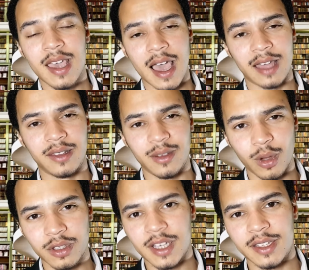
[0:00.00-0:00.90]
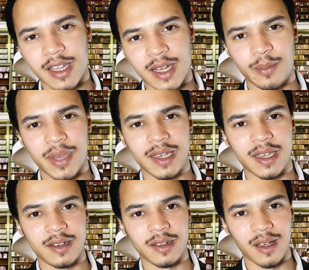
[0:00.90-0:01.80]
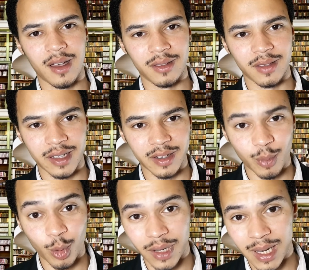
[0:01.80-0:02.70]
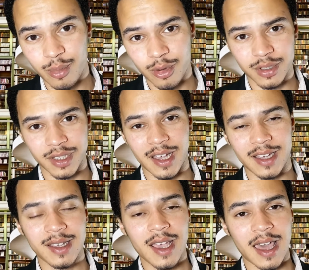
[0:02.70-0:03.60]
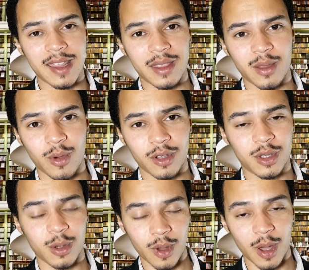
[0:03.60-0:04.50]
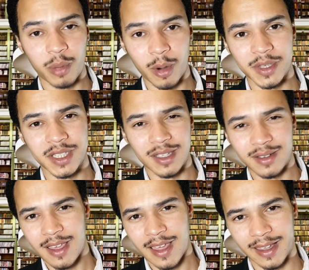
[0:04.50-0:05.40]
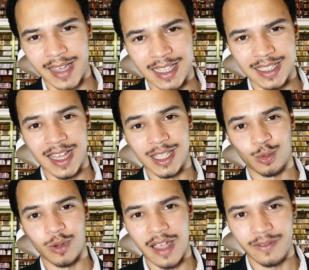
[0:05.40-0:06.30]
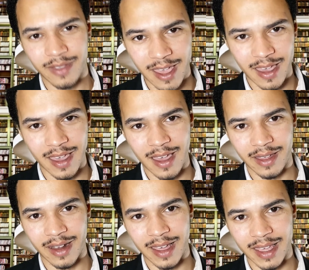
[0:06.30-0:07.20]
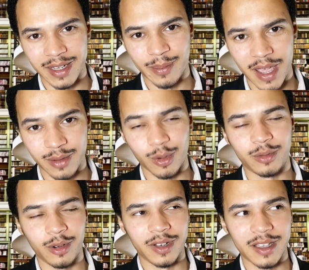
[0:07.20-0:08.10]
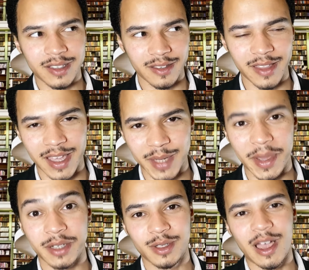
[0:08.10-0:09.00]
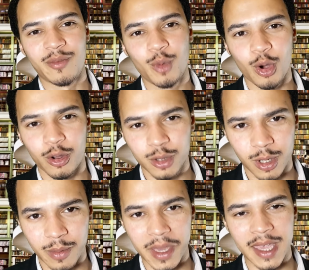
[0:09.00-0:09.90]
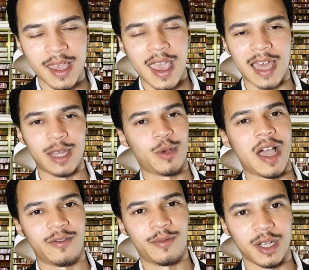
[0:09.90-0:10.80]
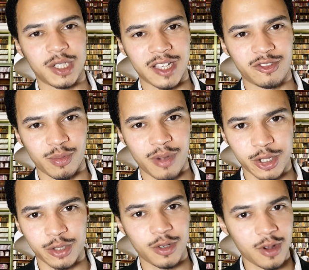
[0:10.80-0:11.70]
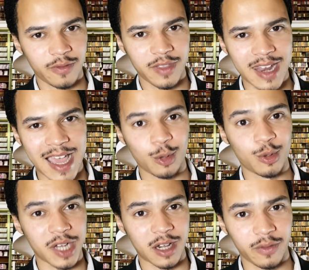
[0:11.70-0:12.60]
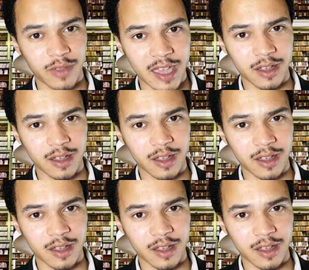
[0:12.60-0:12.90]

and the one side they end up picking are the kind of more liberal side, and they're the ones who are promising that the Catalans will have their independent, or not necessarily their independence, they'll have more autonomy, and they will have much less repression of their language and of their